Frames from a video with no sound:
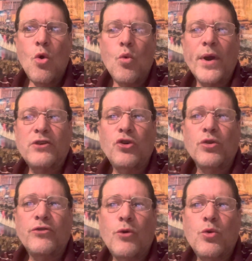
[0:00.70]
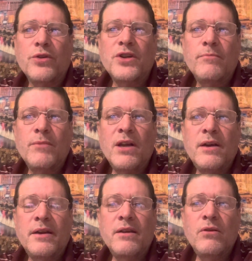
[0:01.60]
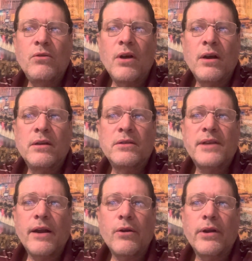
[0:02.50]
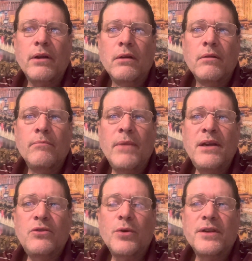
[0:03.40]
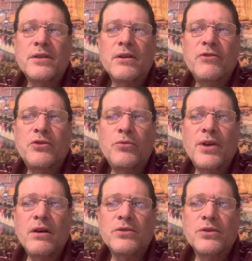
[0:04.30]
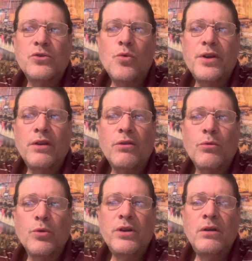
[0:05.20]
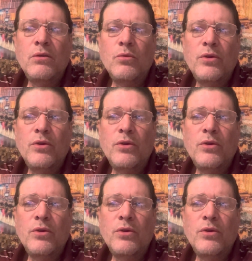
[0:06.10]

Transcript: Rick George for the Gemline here on Saturday, May 27, 2023.